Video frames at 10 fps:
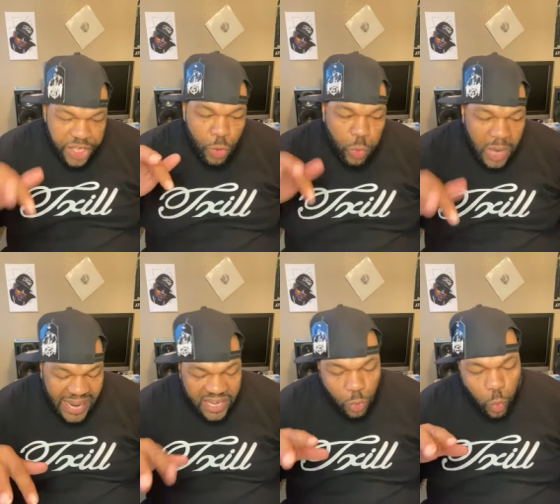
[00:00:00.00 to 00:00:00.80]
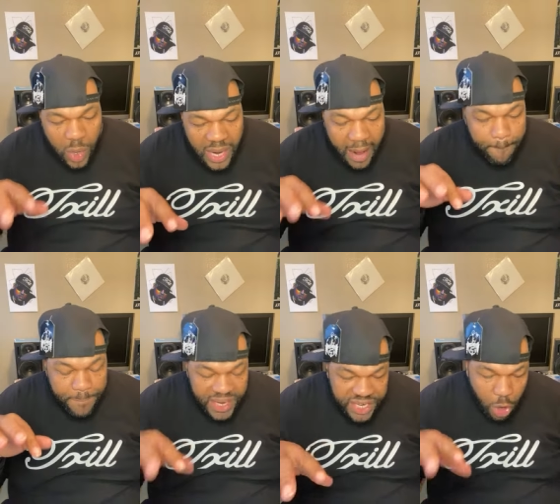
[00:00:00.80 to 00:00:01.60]
You like it when I
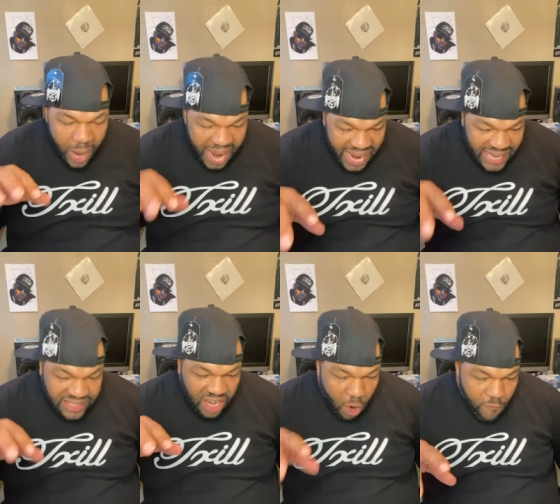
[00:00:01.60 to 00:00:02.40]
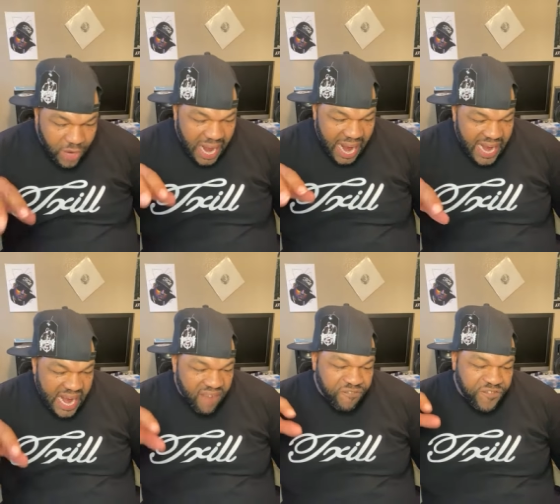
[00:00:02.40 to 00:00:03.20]
bend your ass over
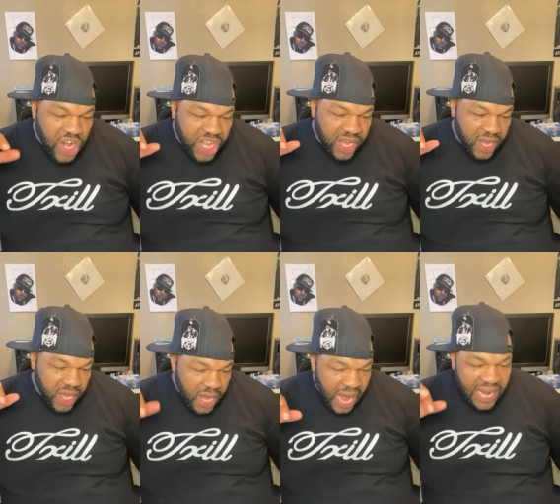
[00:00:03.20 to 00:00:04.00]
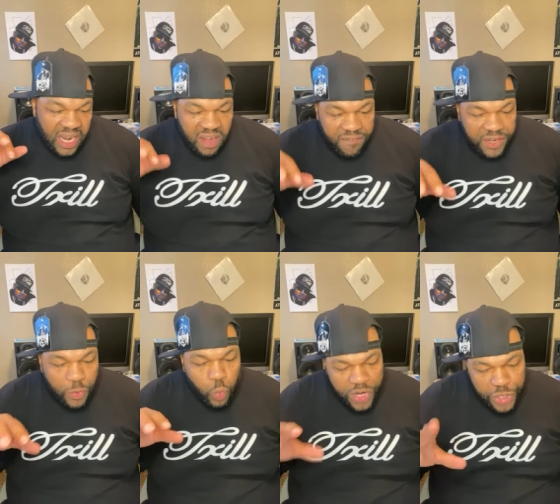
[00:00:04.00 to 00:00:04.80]
and I fuck it. I love it
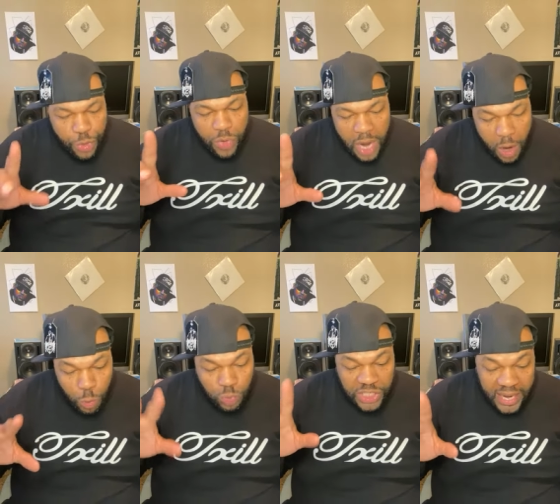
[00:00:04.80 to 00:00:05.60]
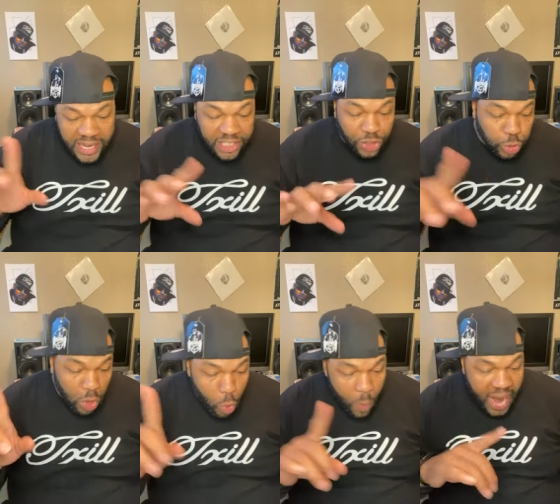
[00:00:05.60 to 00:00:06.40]
when you gone, take
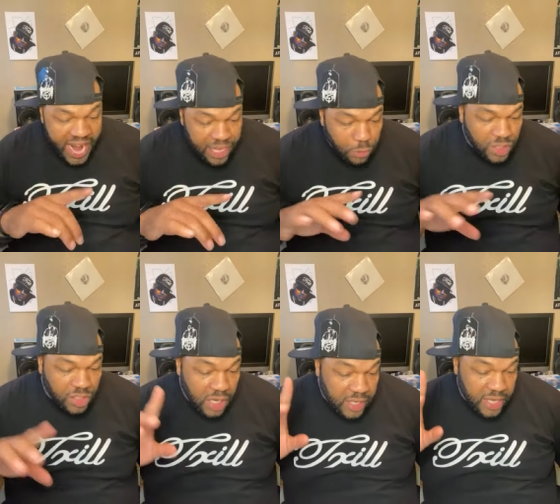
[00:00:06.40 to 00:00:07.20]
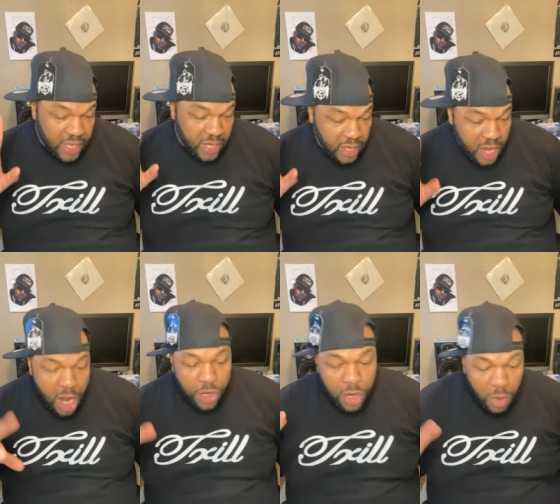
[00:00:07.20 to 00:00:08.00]
control and you suck it.
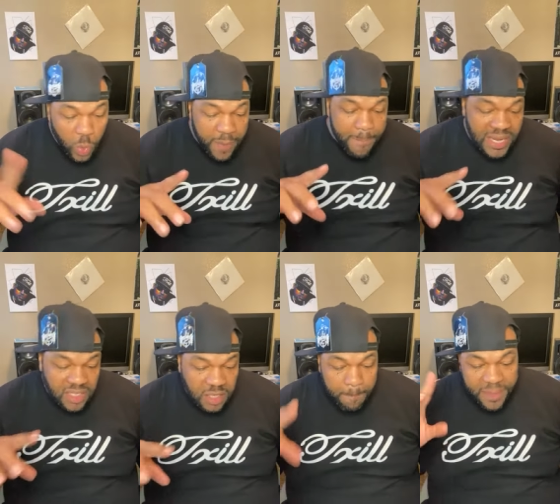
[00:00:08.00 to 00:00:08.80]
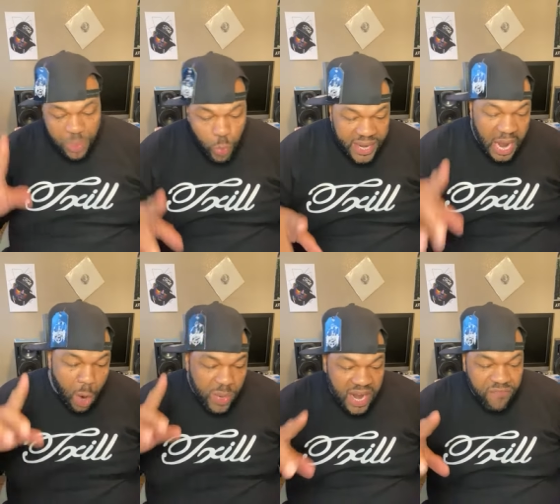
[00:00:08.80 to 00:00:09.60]
Girl, we meant to be, we
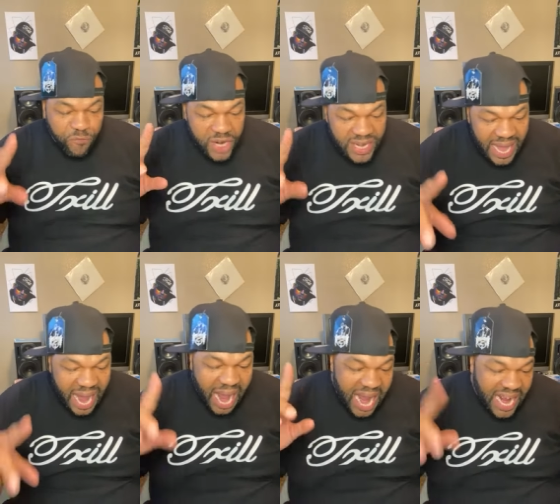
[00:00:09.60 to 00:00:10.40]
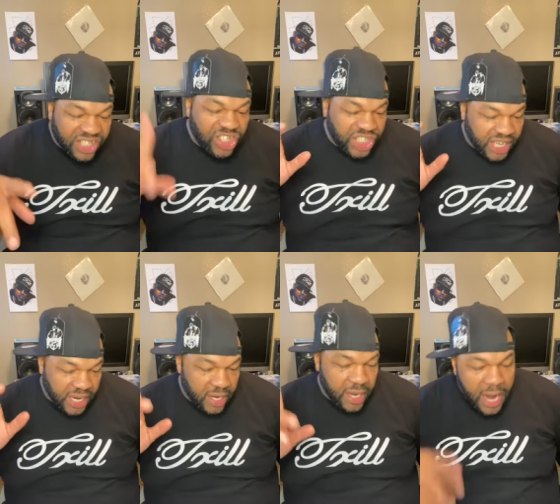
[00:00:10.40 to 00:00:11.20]
on that freaky ass
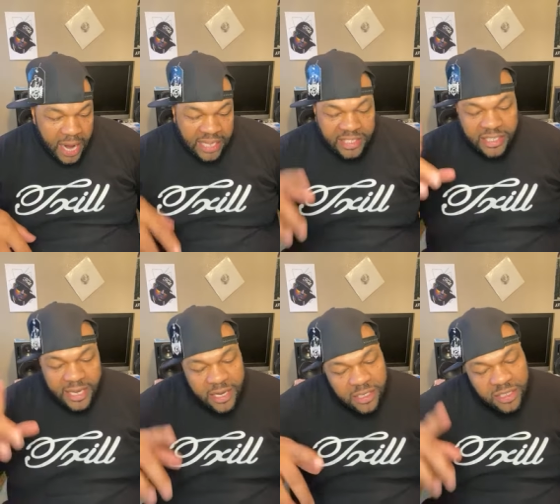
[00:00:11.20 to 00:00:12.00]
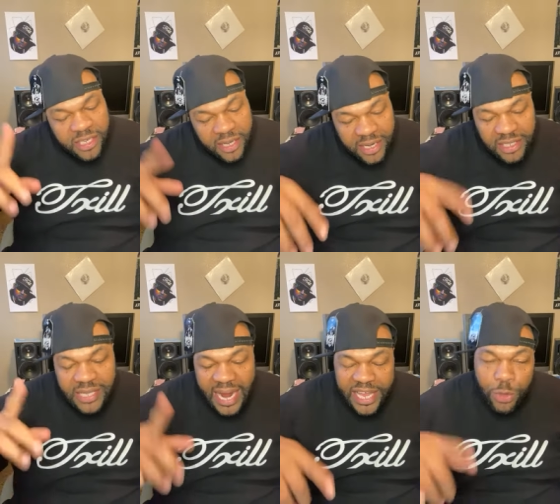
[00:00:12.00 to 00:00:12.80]
shit. And still to this
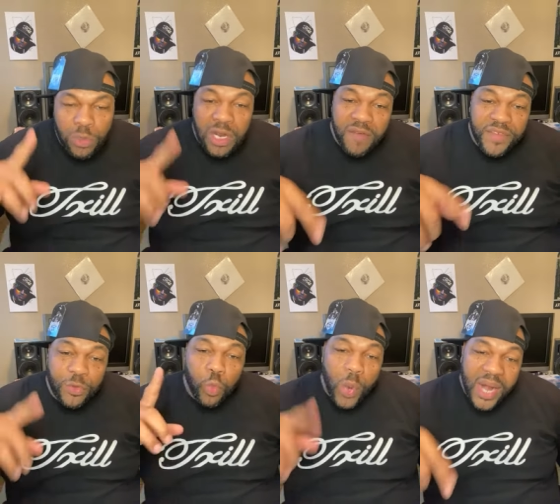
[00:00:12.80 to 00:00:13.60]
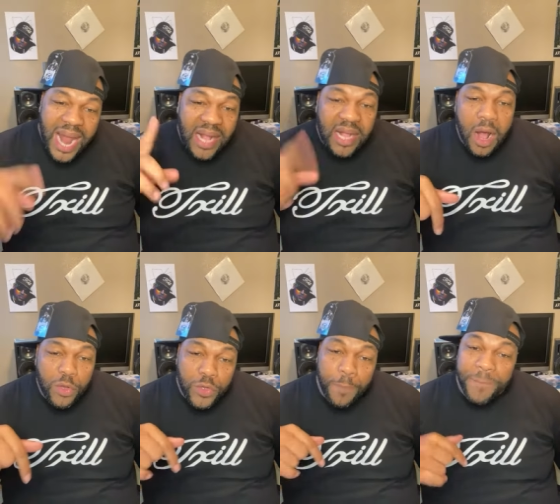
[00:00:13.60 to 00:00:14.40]
day, you love it when I
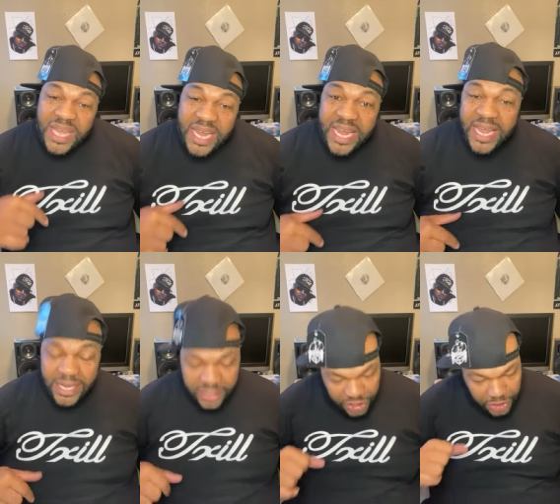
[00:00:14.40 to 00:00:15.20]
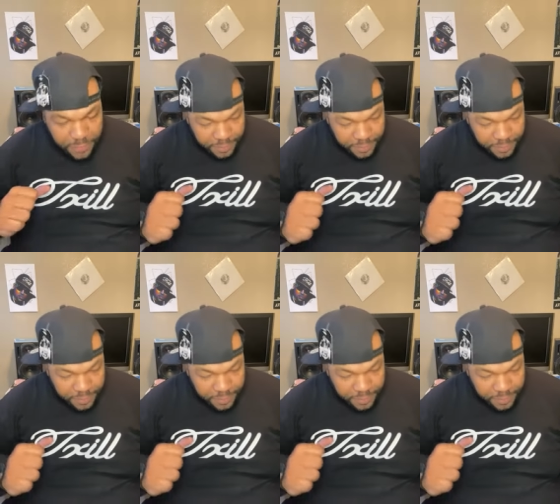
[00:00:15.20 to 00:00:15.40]
call you bitch.